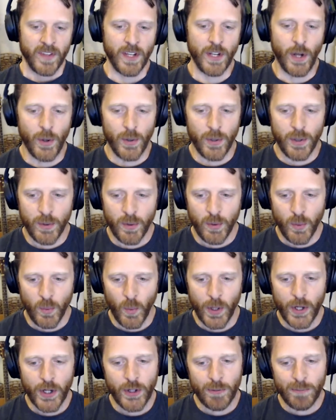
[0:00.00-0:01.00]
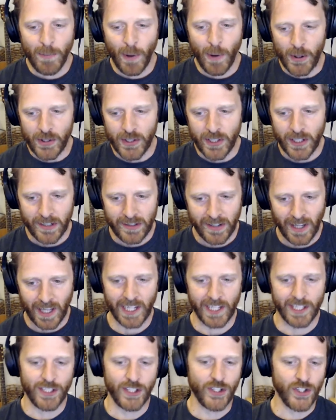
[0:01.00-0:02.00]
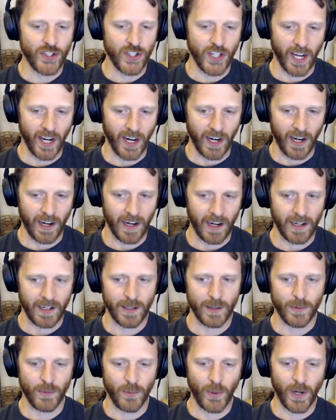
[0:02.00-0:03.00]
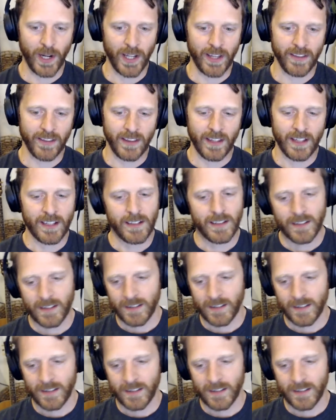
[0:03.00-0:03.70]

you know, what are you most excited to share with